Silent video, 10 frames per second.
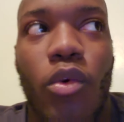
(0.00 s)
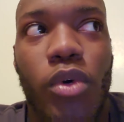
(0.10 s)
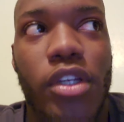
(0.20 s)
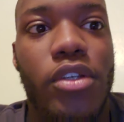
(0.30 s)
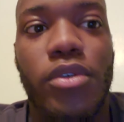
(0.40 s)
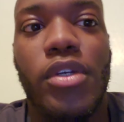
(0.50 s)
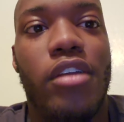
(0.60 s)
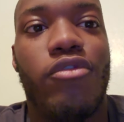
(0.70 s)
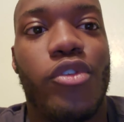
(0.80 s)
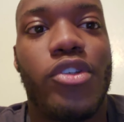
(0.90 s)
wouldn't do nothing
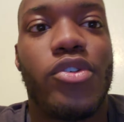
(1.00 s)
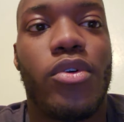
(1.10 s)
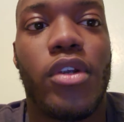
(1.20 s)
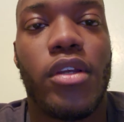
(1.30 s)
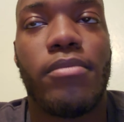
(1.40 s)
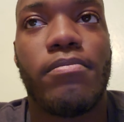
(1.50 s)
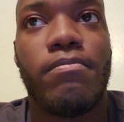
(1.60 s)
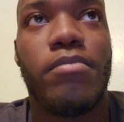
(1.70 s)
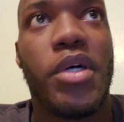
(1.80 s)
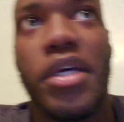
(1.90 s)
for the story.
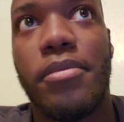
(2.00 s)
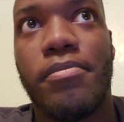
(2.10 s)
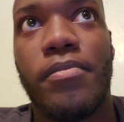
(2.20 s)
But